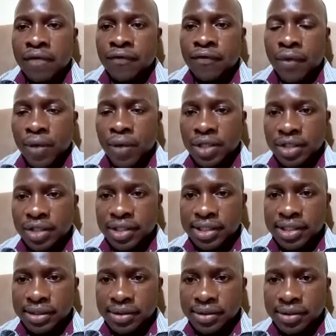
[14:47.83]
For what
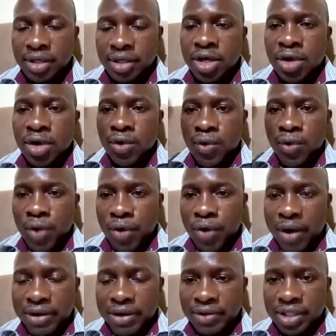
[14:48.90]
reason? What do
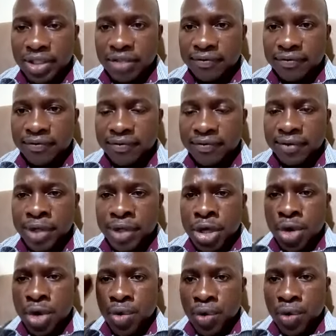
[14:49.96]
I want to achieve?
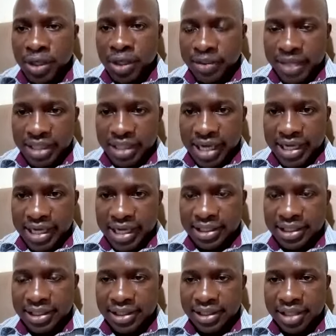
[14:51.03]
What's my target
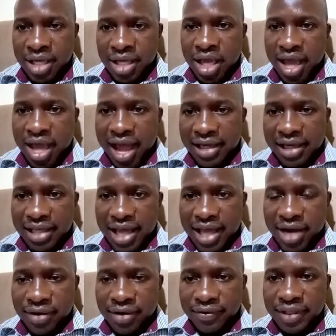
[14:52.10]
at the
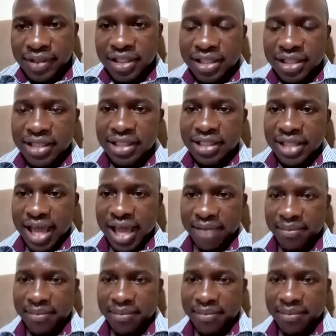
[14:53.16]
end of this and this time?